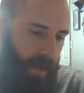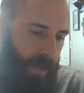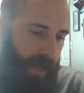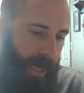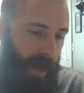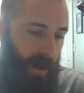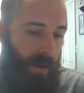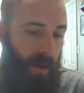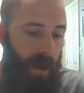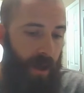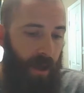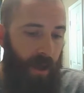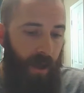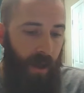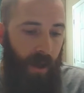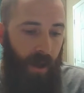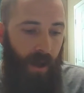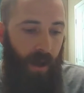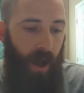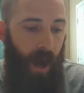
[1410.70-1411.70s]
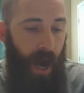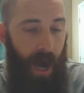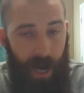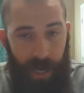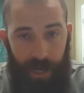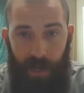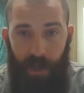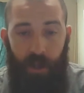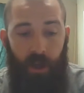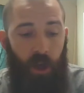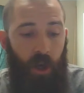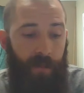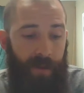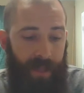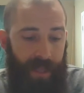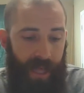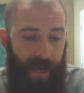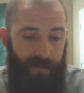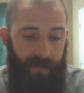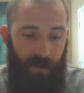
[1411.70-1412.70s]
Now, on a
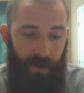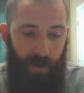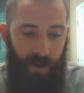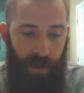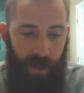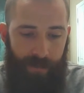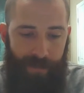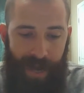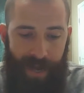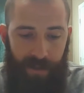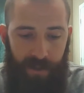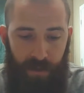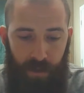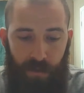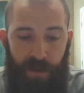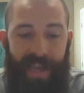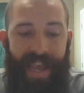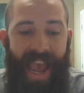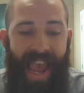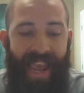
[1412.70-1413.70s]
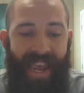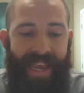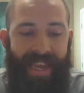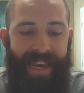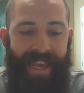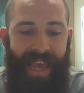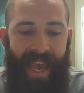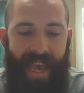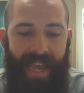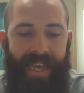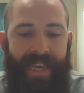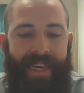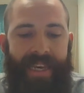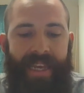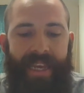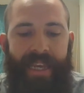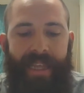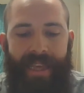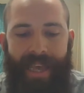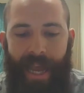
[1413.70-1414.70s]
human level, by 380 AD,
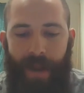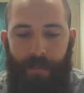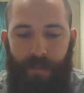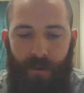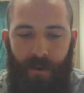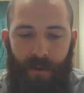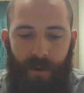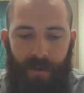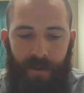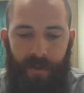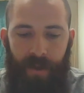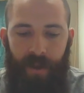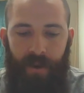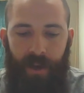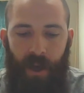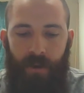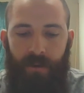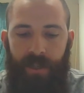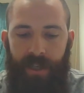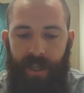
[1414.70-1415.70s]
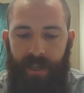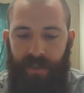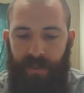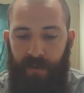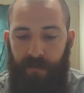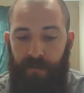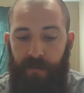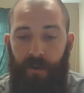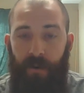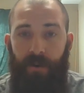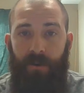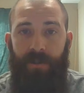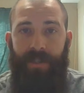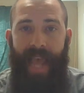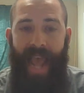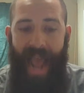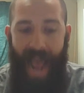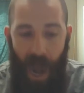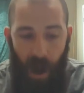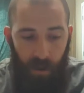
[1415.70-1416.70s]
the emperor Theodosius I
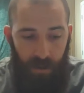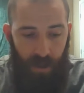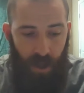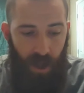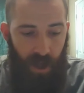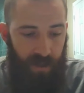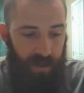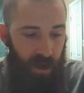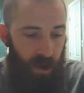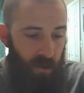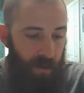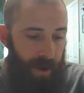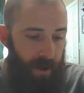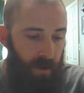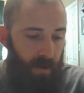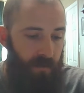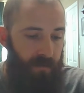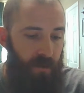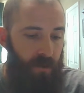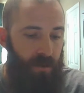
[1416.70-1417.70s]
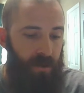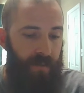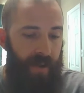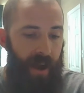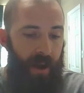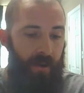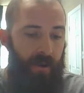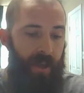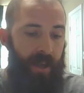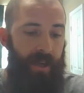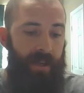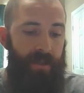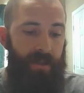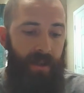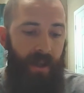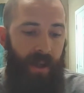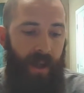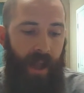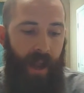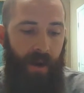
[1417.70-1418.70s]
outlawed the heretical views of
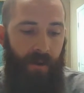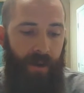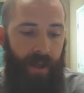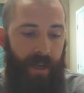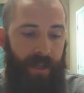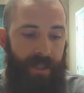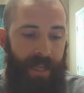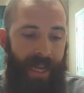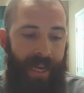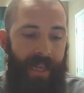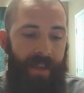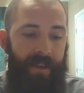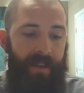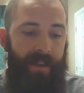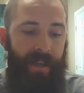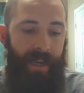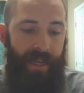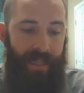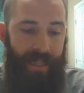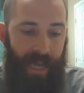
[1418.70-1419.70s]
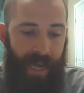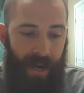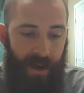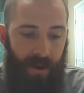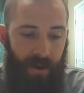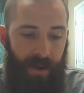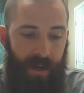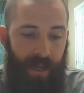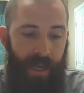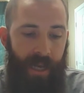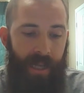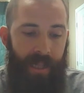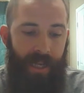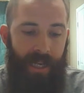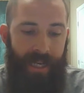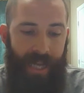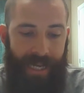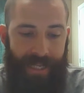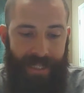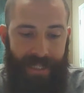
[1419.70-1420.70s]
Arius, and he declared
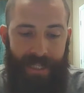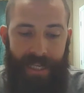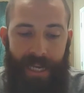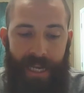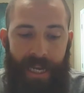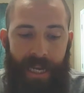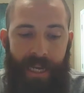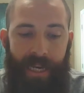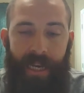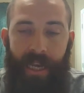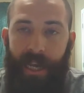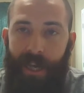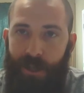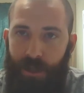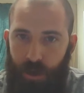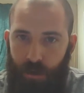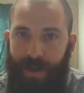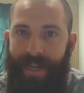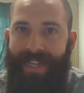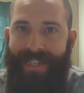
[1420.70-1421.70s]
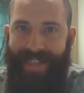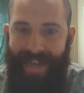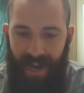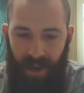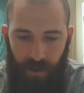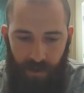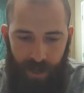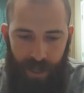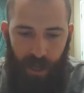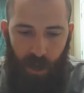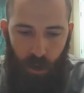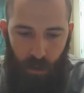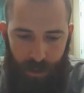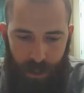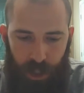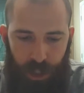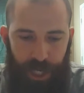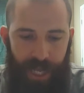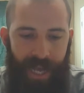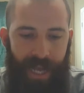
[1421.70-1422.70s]
the Nicene Trinitarian
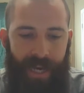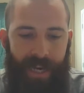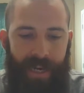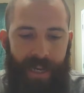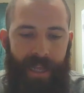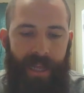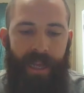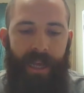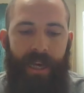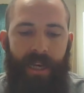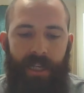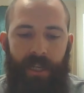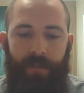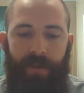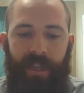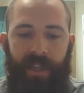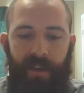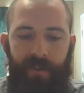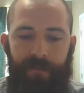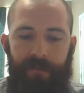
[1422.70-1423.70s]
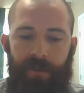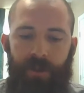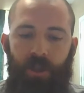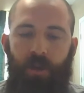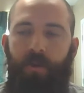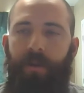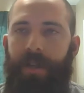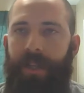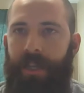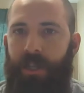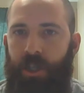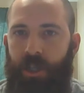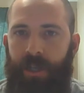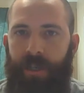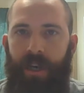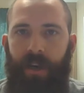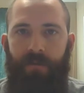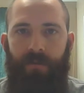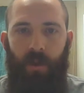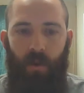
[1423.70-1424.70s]
Christianity to be the official
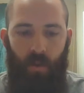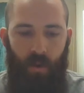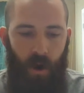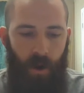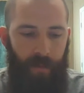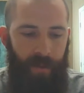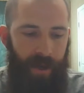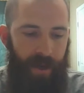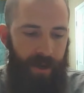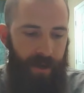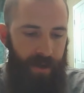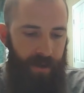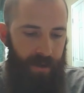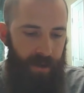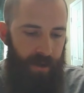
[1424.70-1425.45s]
religion of the Roman